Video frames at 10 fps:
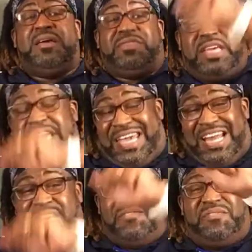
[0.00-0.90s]
the
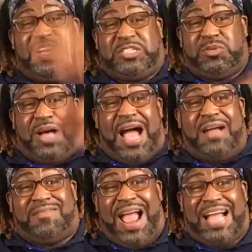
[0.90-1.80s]
individual
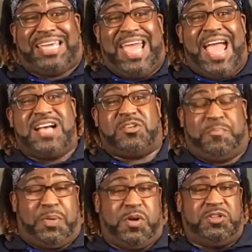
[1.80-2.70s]
Iraqi as a
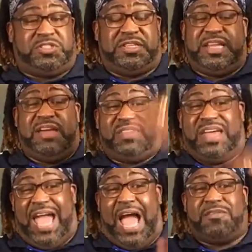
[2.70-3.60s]
person, if
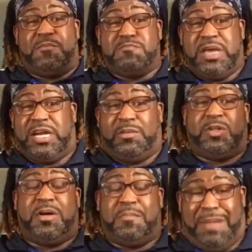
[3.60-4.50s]
they have a
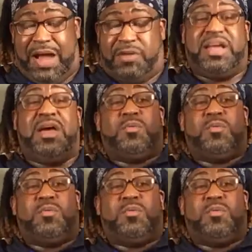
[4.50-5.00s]
minimal amount,